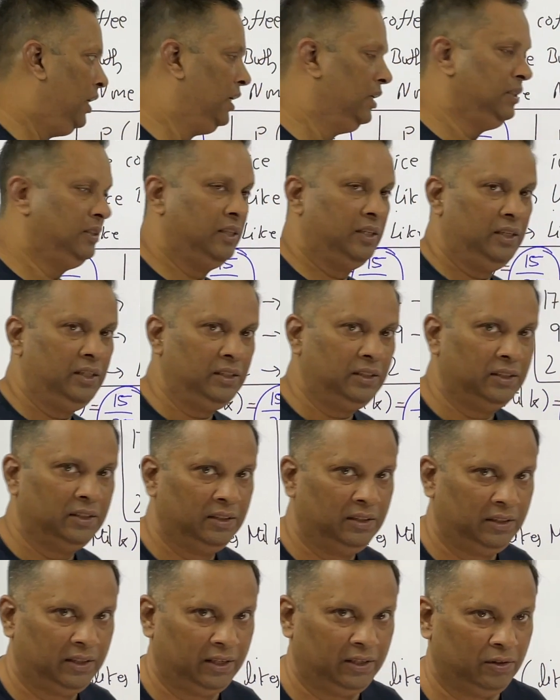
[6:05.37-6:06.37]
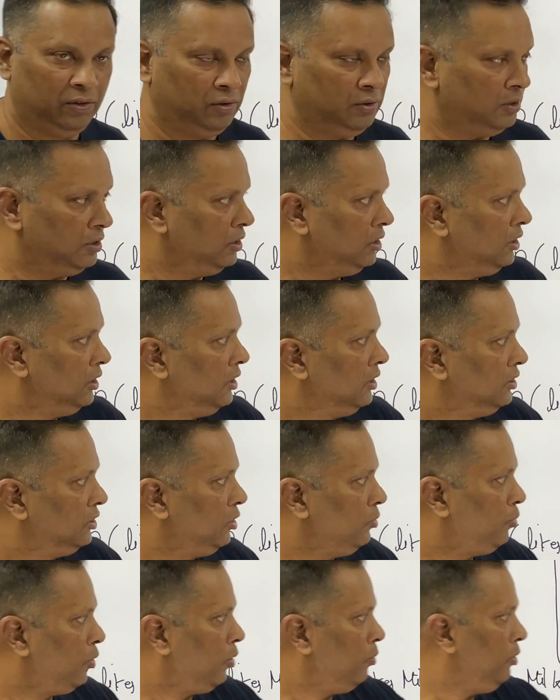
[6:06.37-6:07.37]
answer is 9 on.
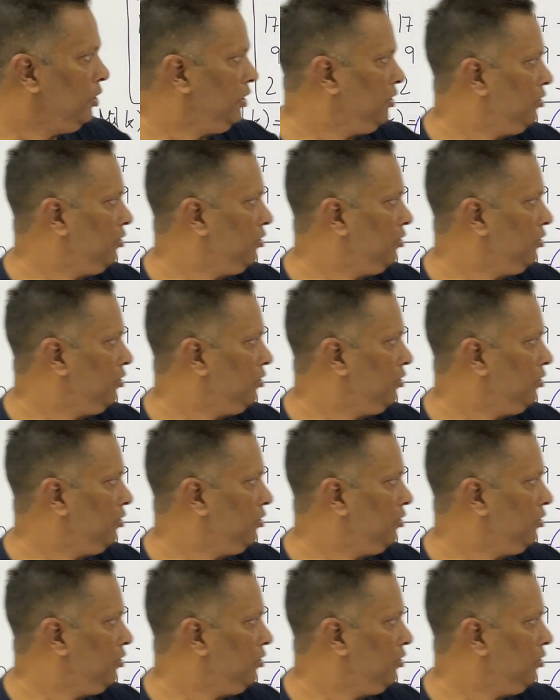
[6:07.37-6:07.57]
See, probability